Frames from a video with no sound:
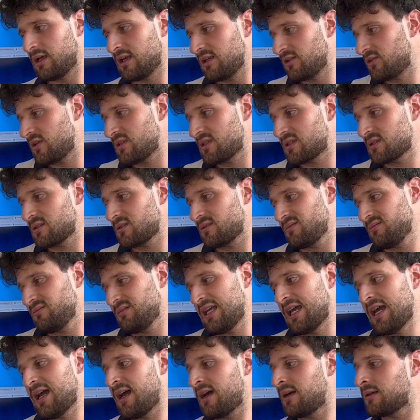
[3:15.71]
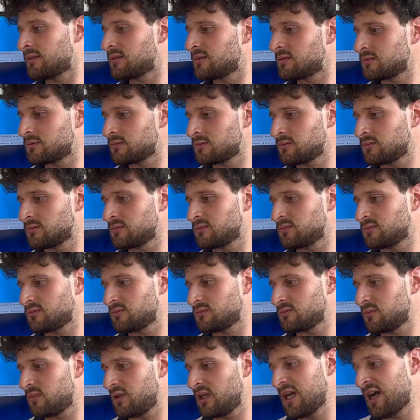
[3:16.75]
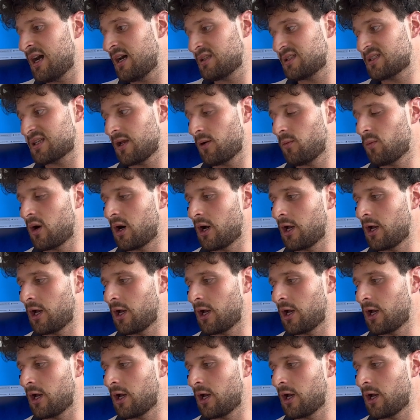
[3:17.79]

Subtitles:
Just I'd say Y.